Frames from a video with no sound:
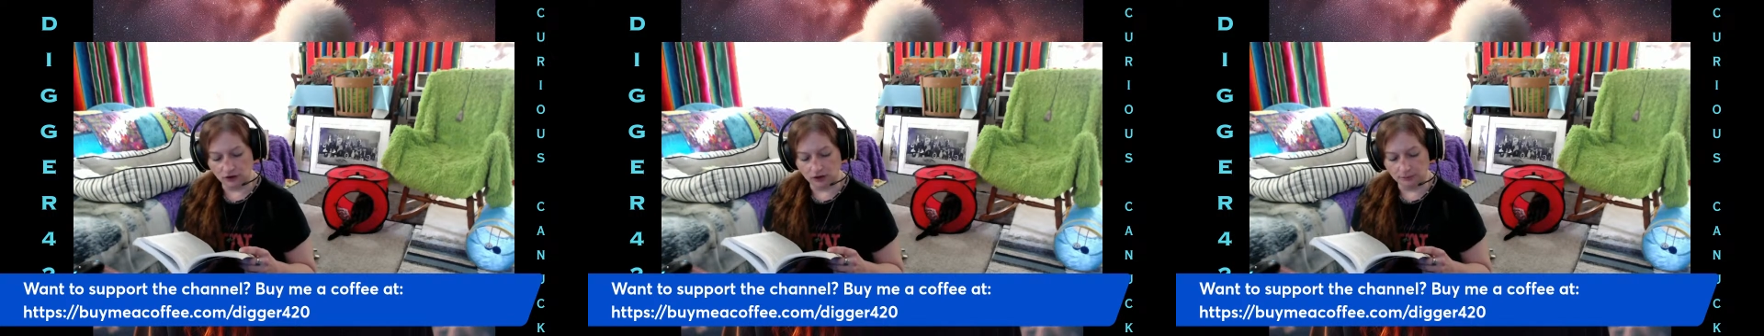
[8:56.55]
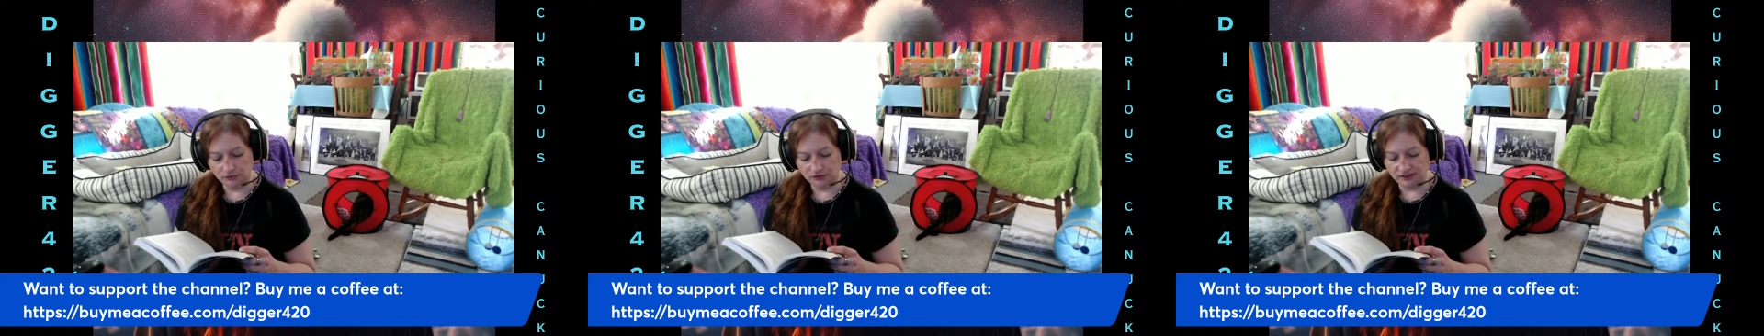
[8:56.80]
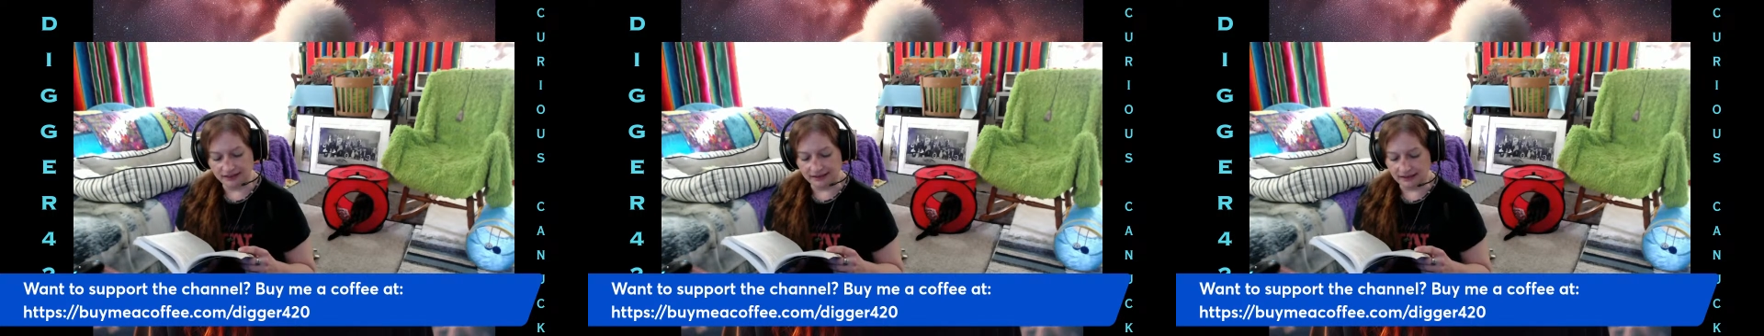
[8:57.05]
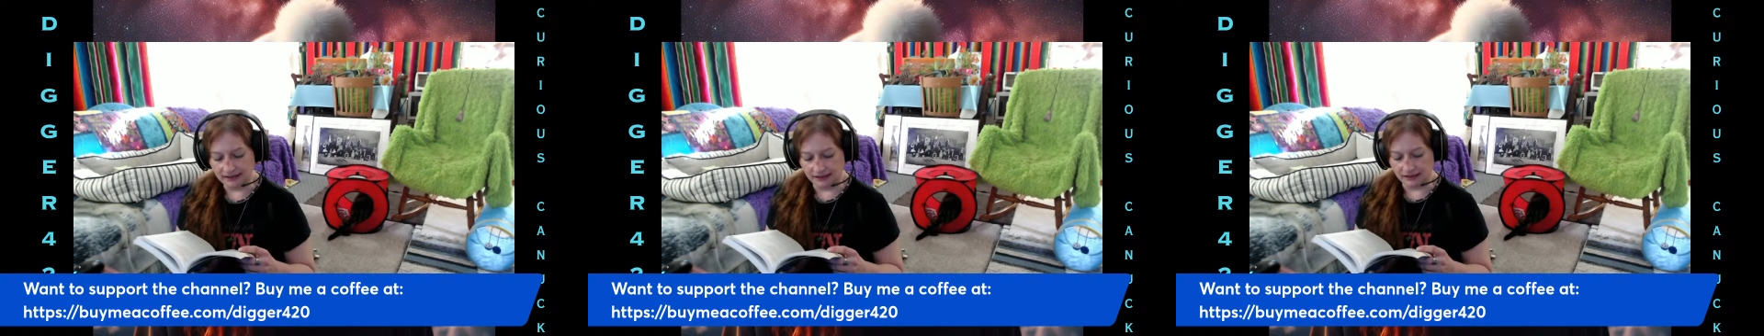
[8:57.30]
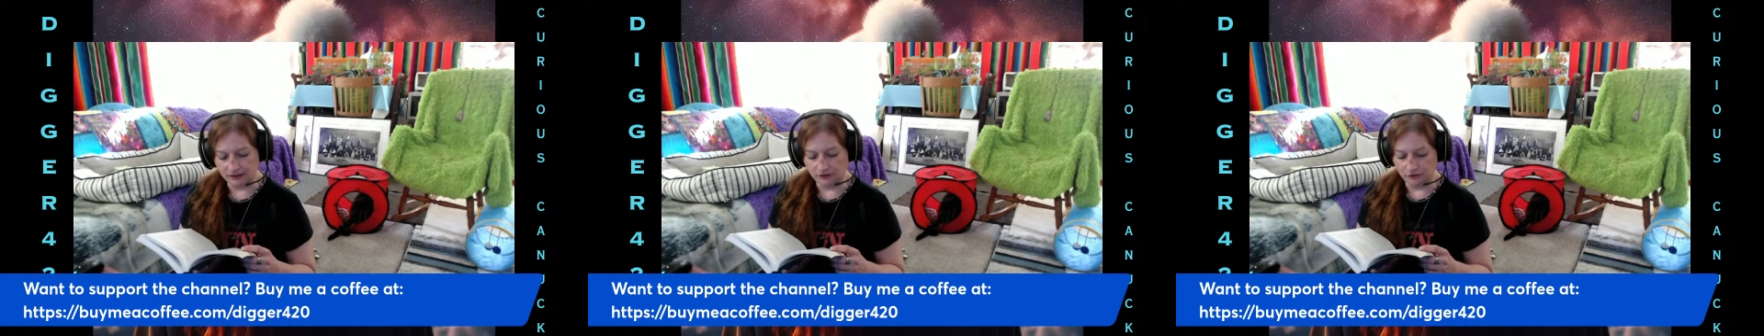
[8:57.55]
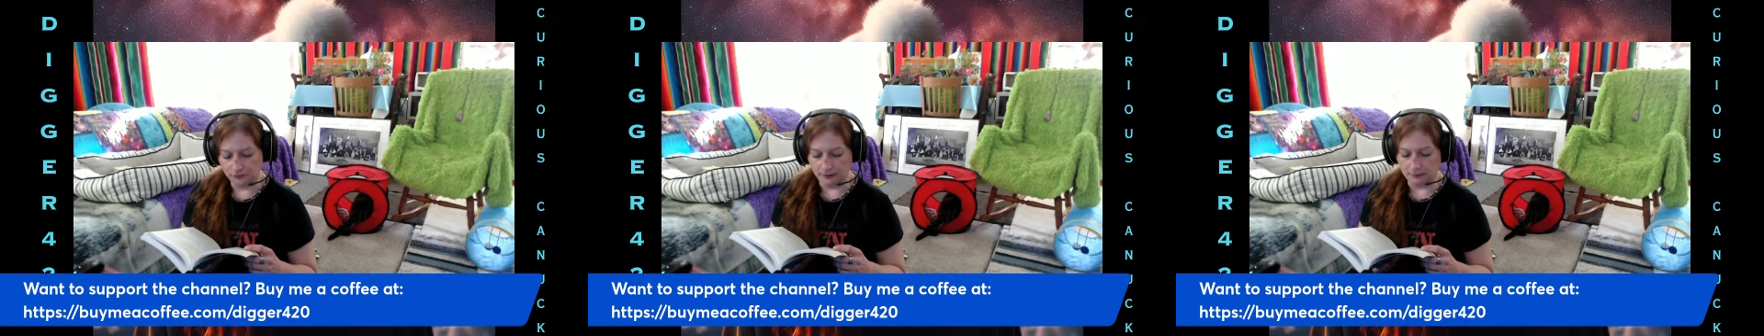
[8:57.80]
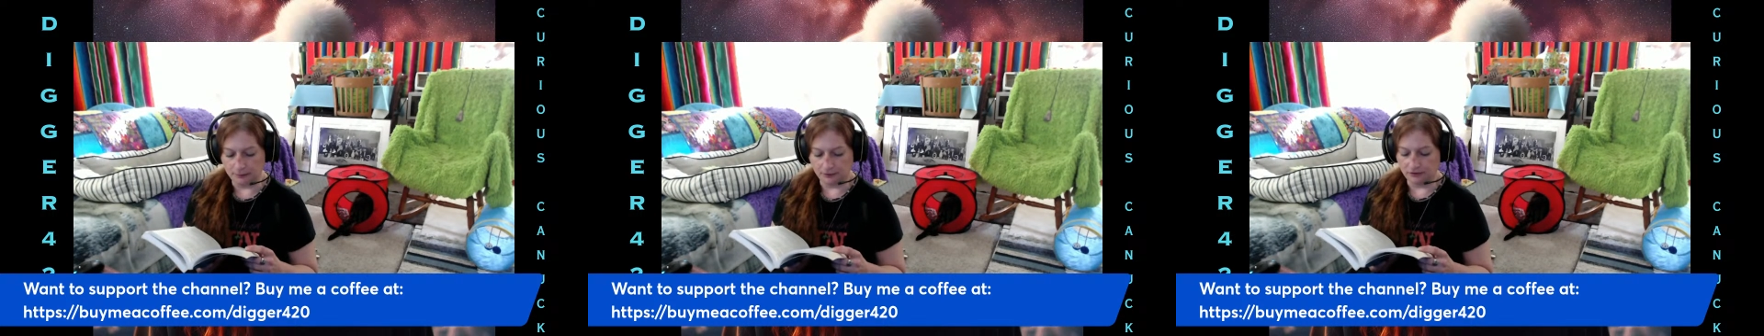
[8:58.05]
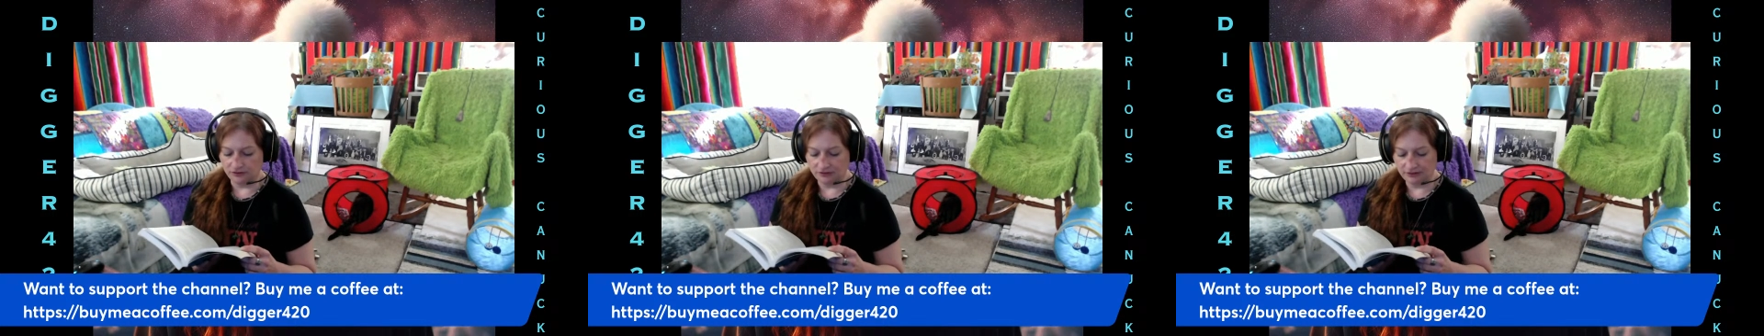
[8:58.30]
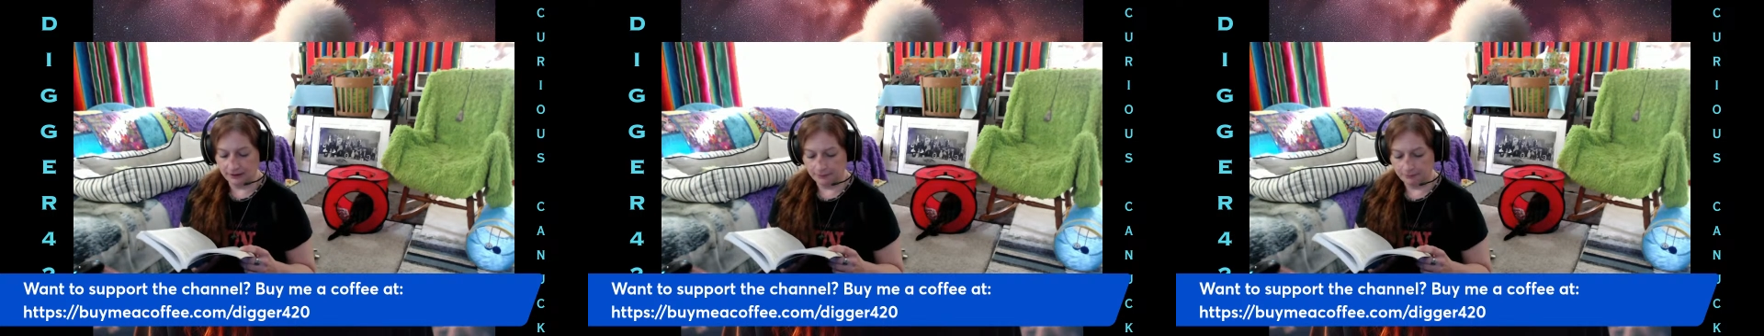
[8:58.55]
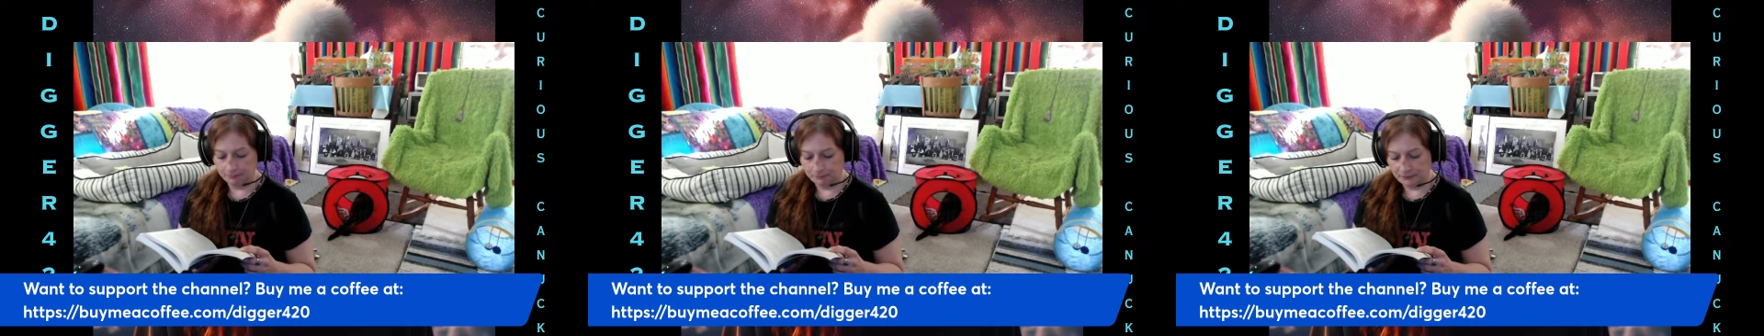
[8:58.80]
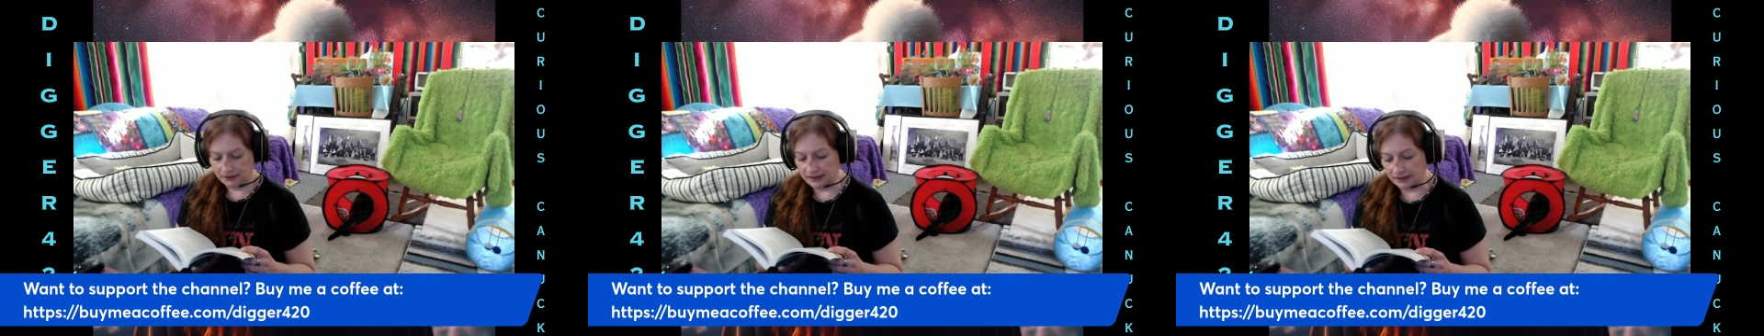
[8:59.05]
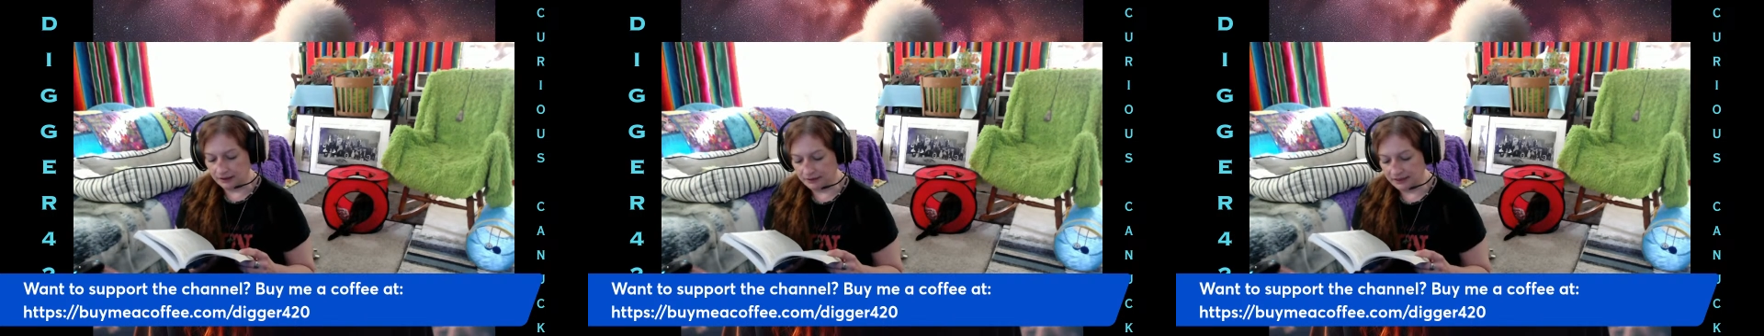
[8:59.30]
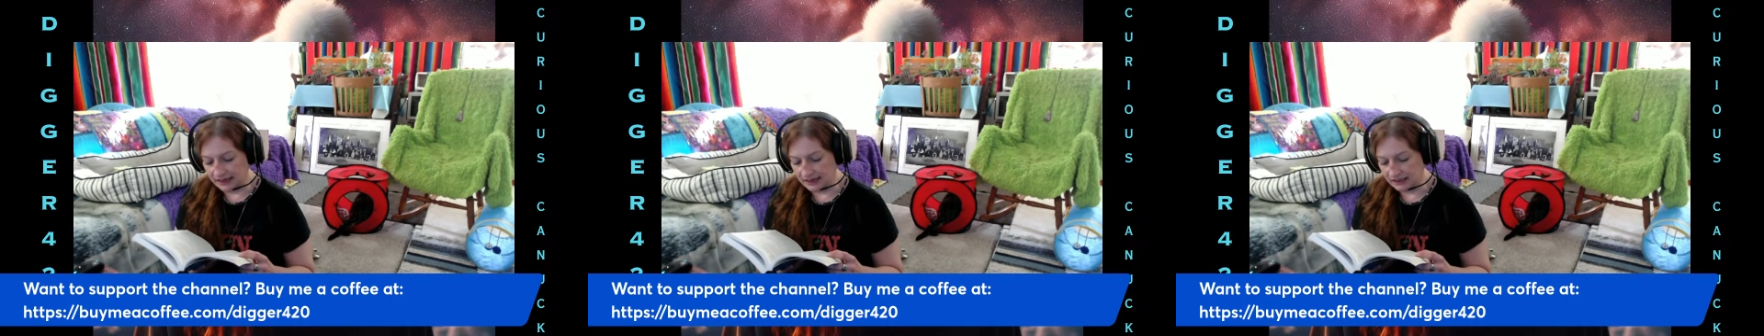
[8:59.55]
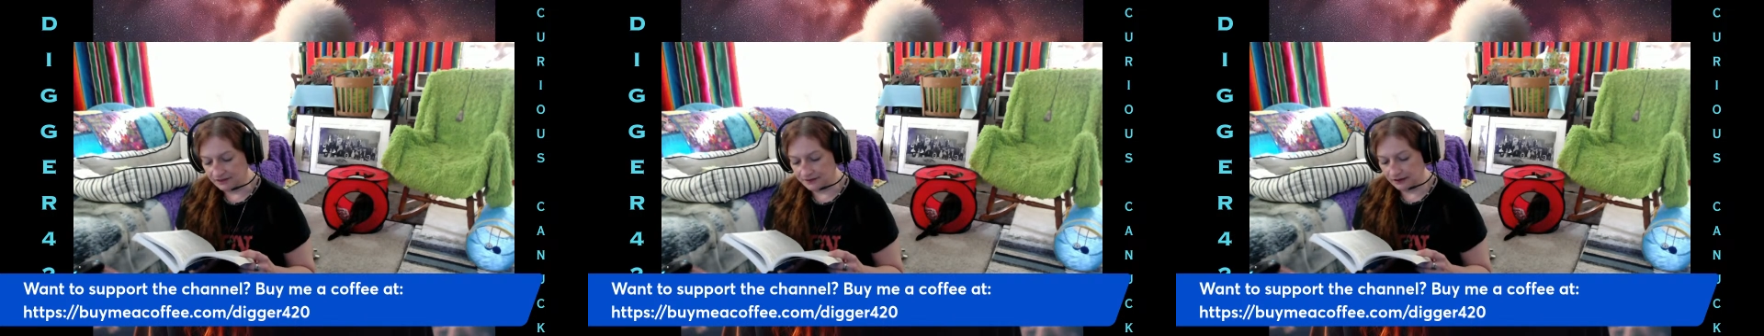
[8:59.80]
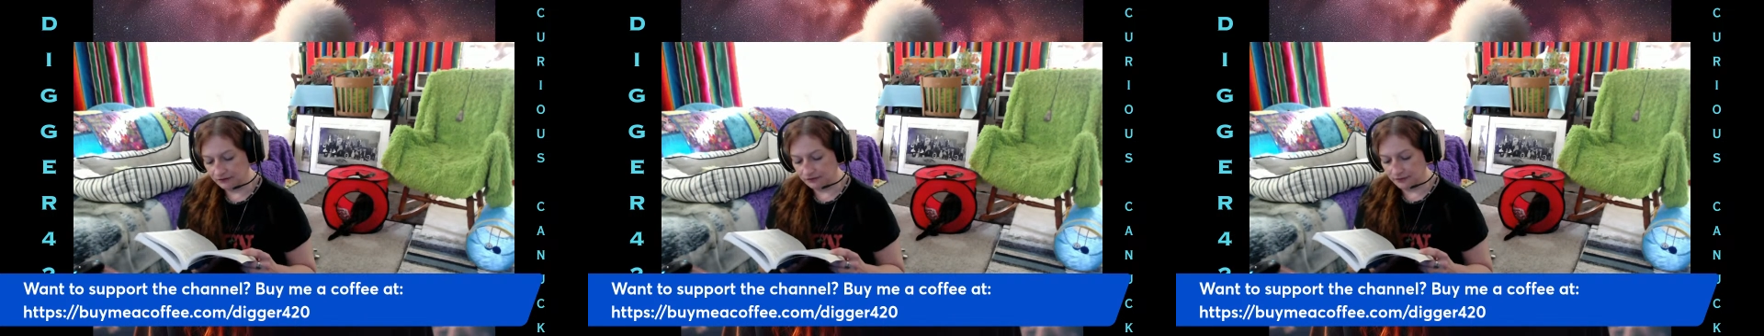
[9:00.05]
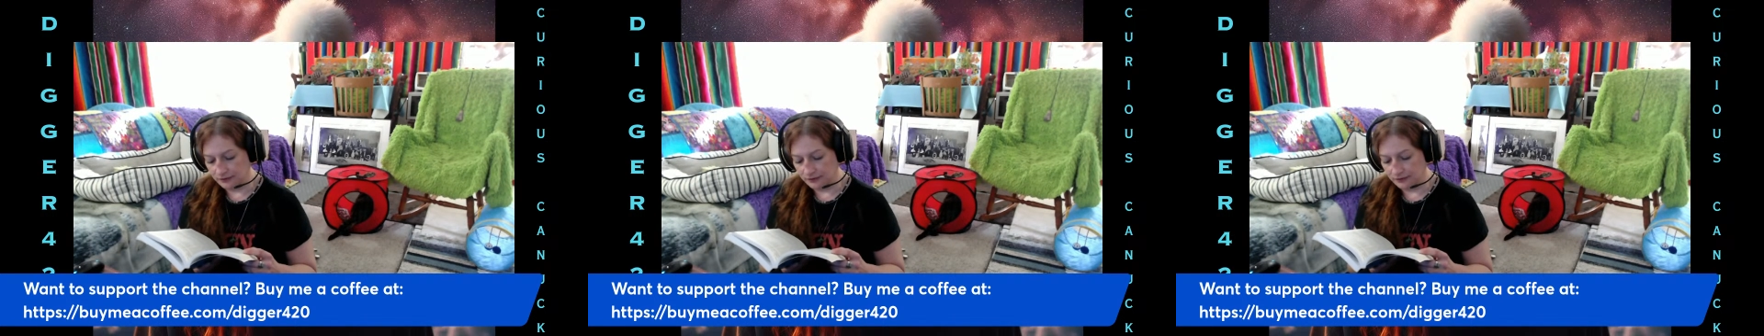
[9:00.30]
almost daily in the newspapers. It can be anything from the